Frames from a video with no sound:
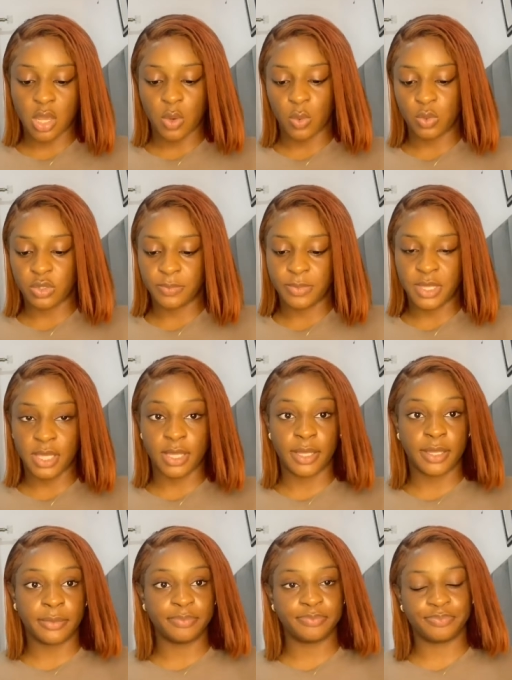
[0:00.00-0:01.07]
would
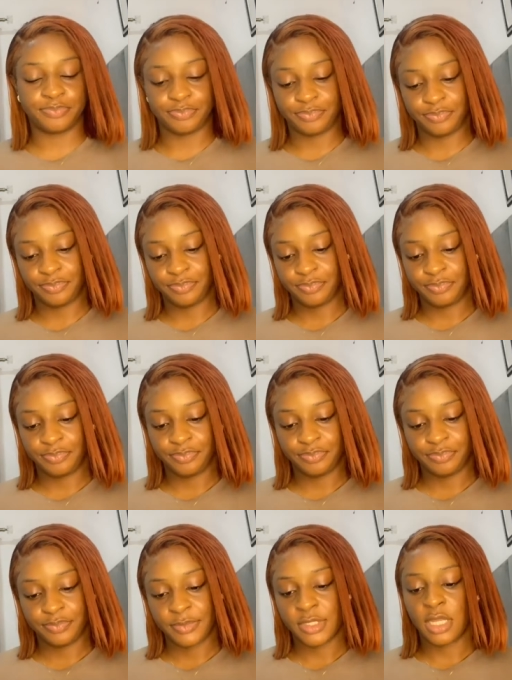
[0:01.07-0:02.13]
be
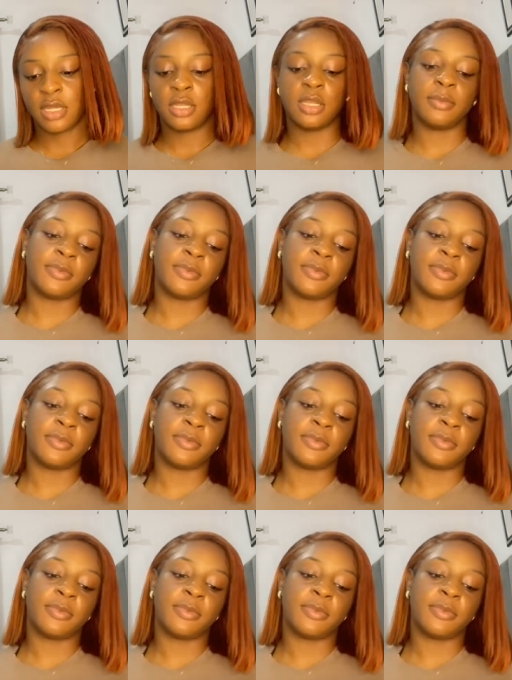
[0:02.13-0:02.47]
number